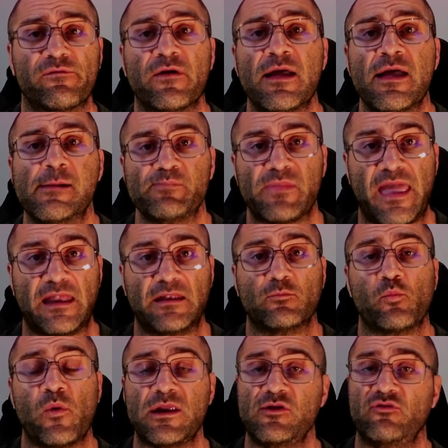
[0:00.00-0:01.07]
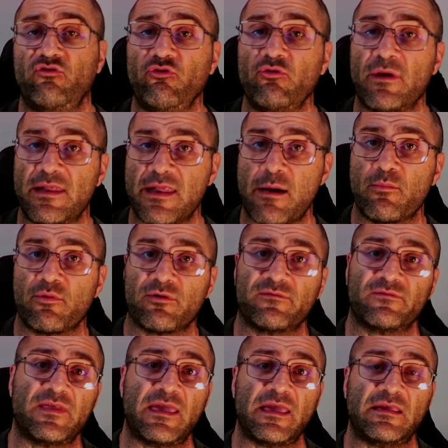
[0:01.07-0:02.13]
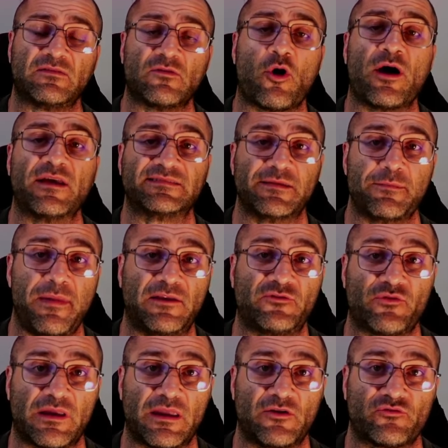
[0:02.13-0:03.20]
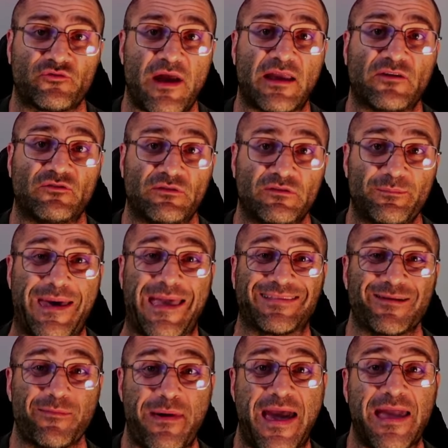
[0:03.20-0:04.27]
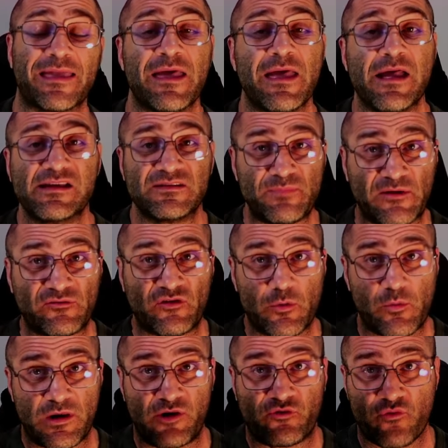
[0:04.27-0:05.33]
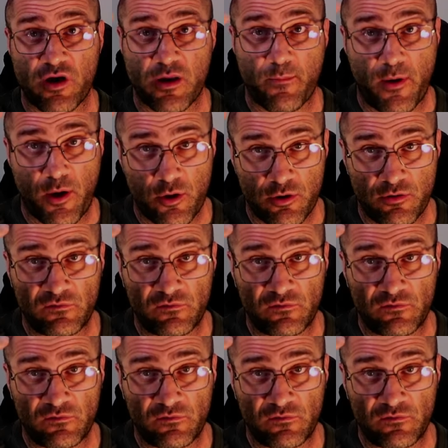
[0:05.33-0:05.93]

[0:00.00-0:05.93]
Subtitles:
And when you do a number of these isometric contractions back to back, especially when you're trying to pose